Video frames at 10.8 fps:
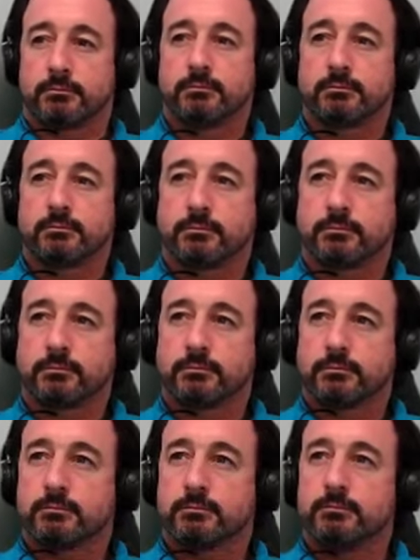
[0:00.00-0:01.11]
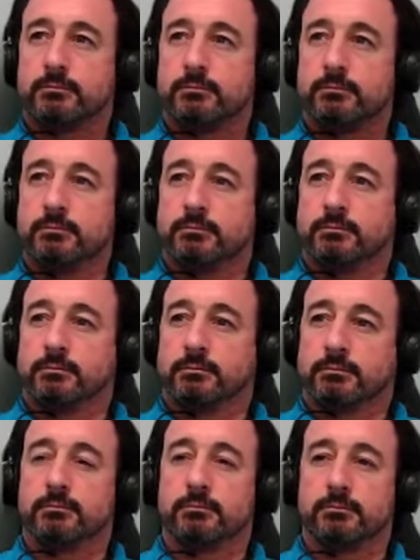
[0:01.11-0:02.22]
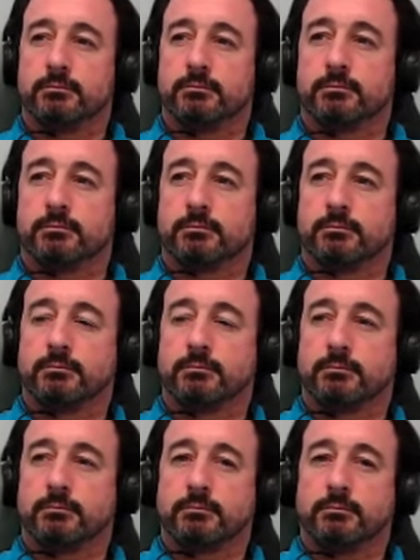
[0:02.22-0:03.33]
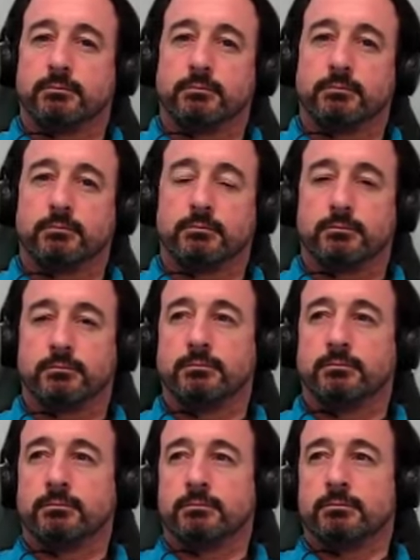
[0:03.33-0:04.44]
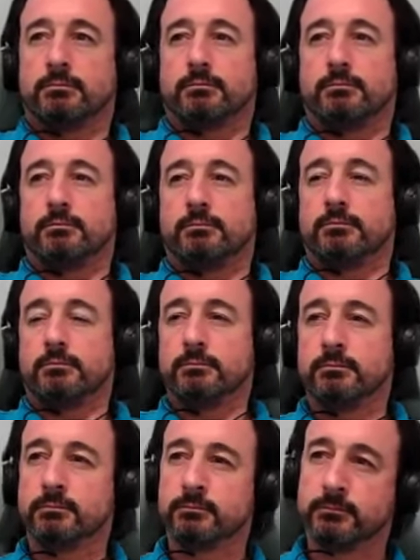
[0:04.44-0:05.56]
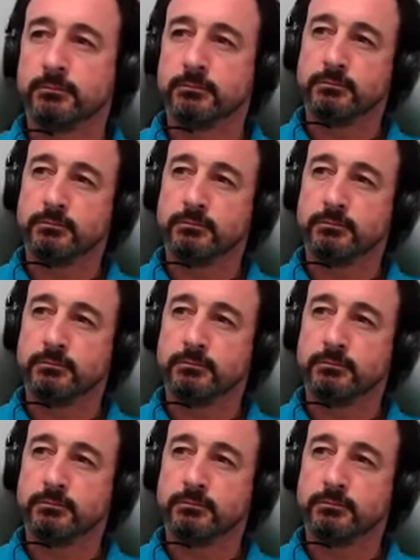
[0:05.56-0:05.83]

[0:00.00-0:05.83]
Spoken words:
This person isn't speaking.